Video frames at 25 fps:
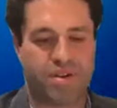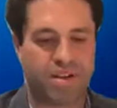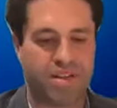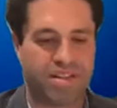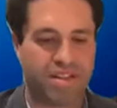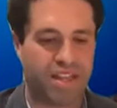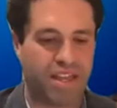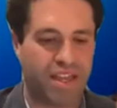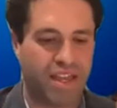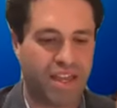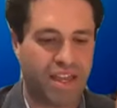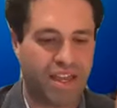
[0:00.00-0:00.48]

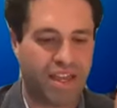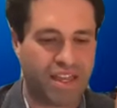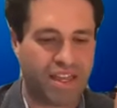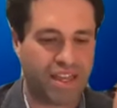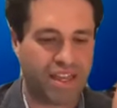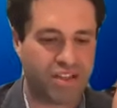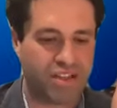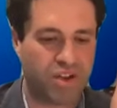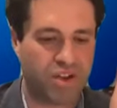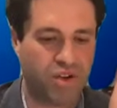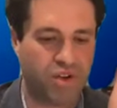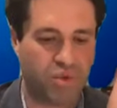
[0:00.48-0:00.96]
And
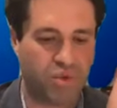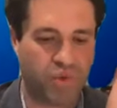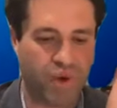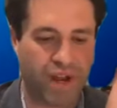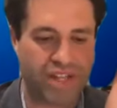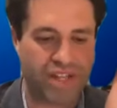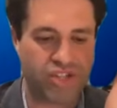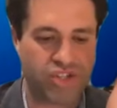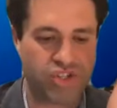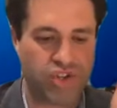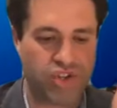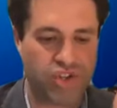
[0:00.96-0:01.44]
I know,
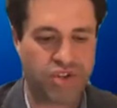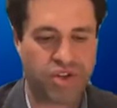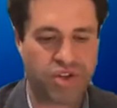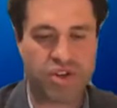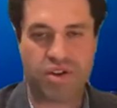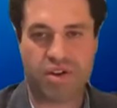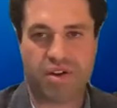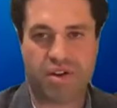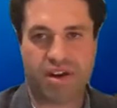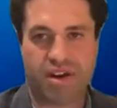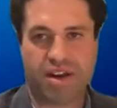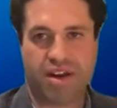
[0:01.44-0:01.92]
Rachel,
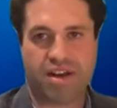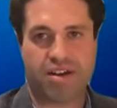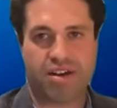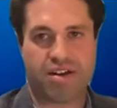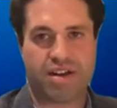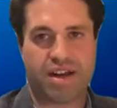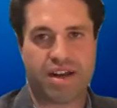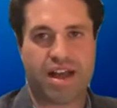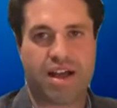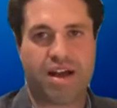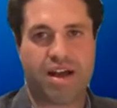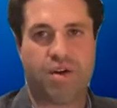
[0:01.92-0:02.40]
you're here
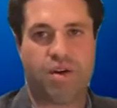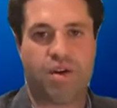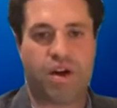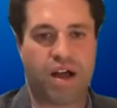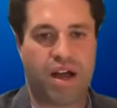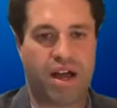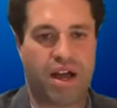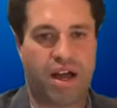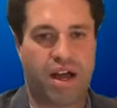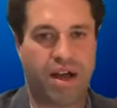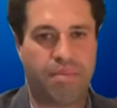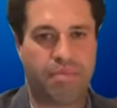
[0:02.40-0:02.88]
now,
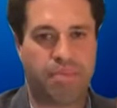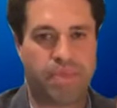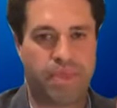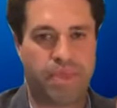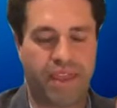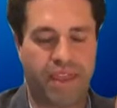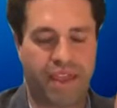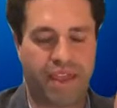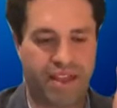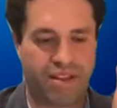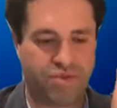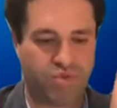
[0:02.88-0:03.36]

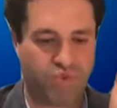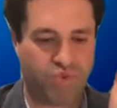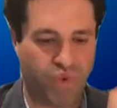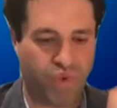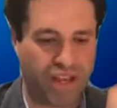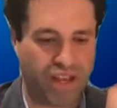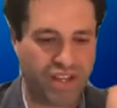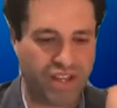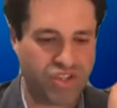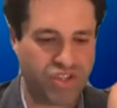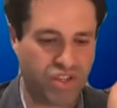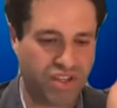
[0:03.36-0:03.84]
and
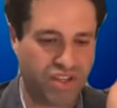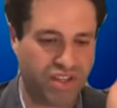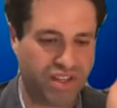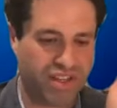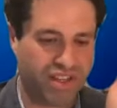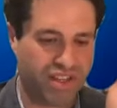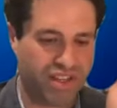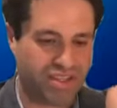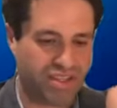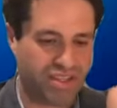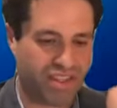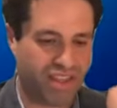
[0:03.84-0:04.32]
Rachel
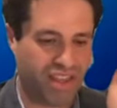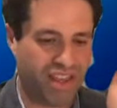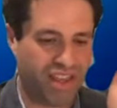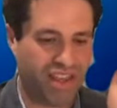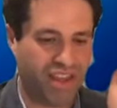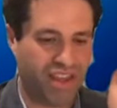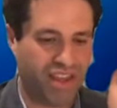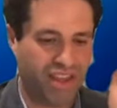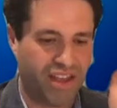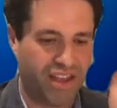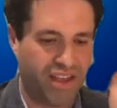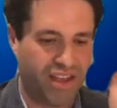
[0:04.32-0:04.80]
is
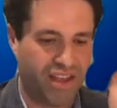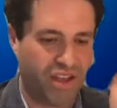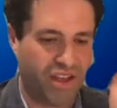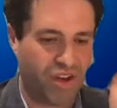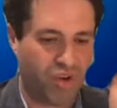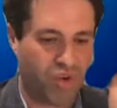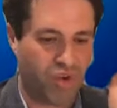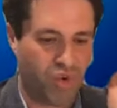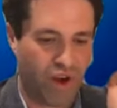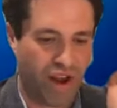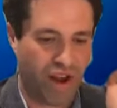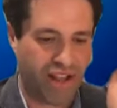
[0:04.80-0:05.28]
the
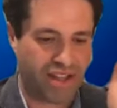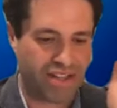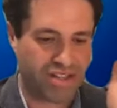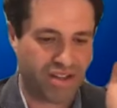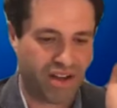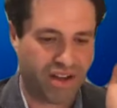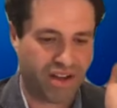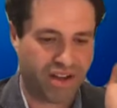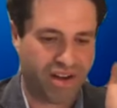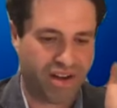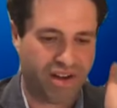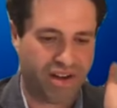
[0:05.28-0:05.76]

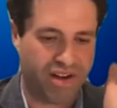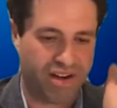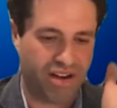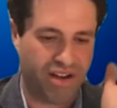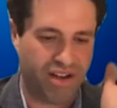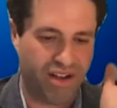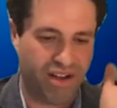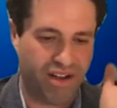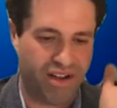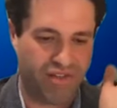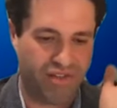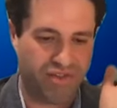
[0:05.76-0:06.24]
granddaughter
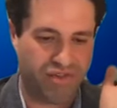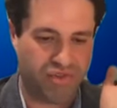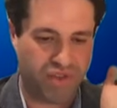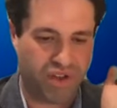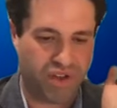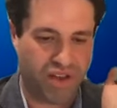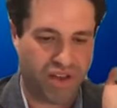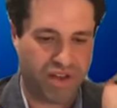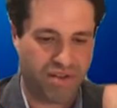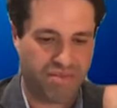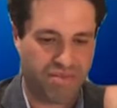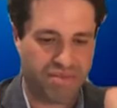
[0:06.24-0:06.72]
of
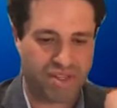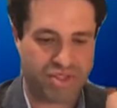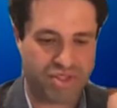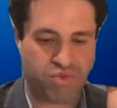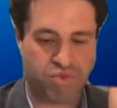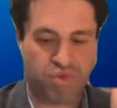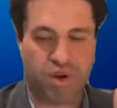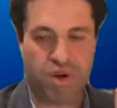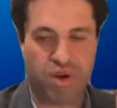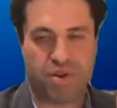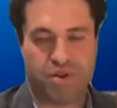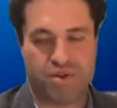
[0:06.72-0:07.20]
Miss
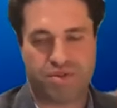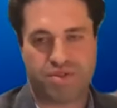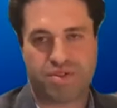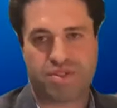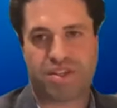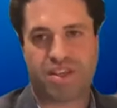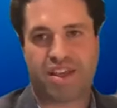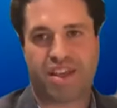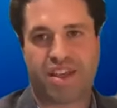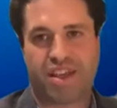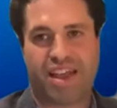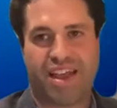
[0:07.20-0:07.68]

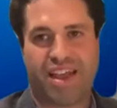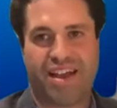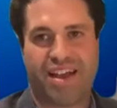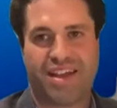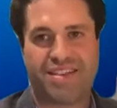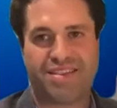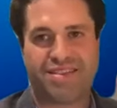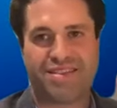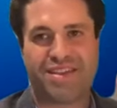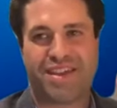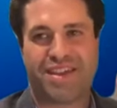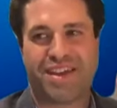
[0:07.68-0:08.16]
Rose.
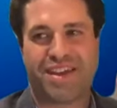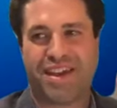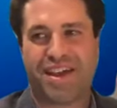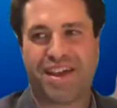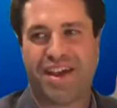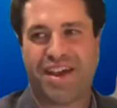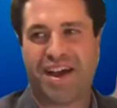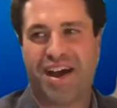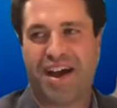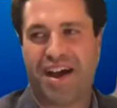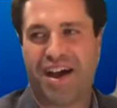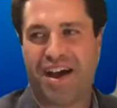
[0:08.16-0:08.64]
And
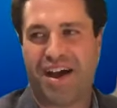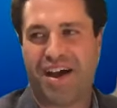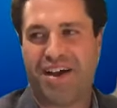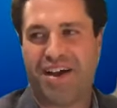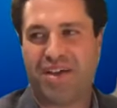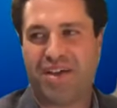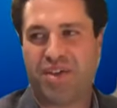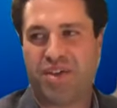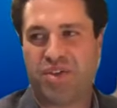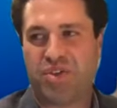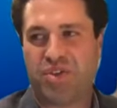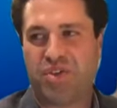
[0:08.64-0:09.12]

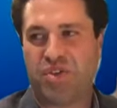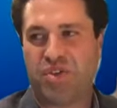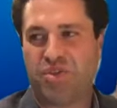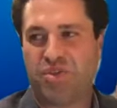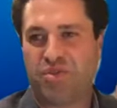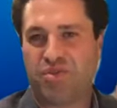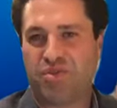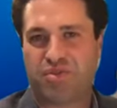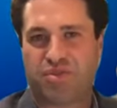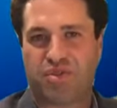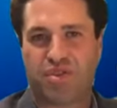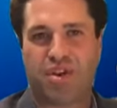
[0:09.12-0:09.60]

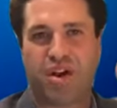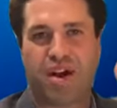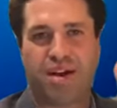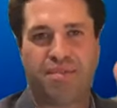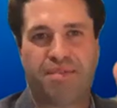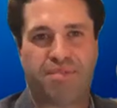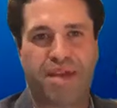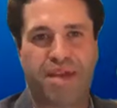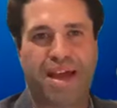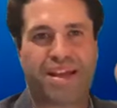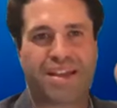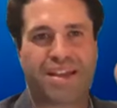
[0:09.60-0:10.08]
you've gone
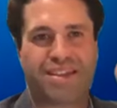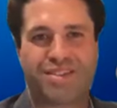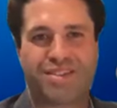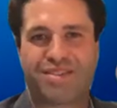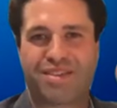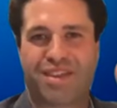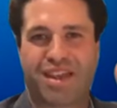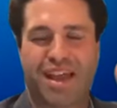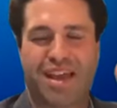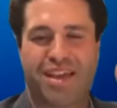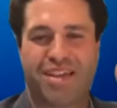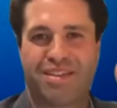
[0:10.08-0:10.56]
back
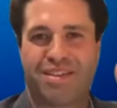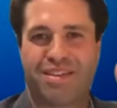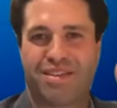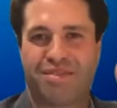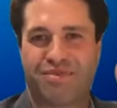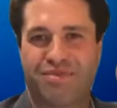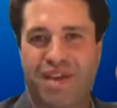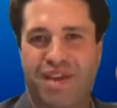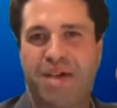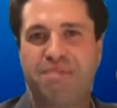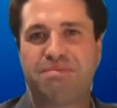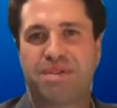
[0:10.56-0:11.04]
into the
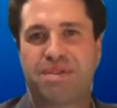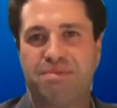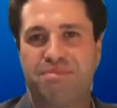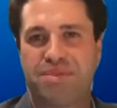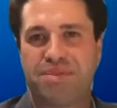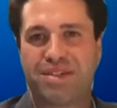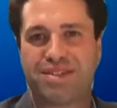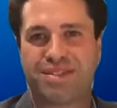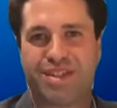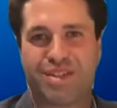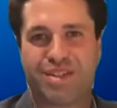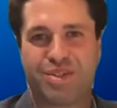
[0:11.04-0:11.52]
family
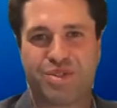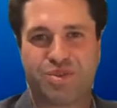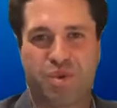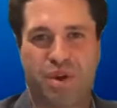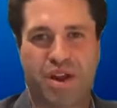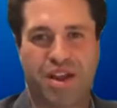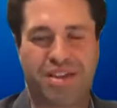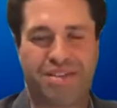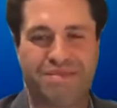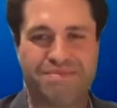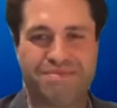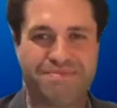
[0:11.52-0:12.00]
business,
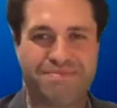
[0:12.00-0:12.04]
right?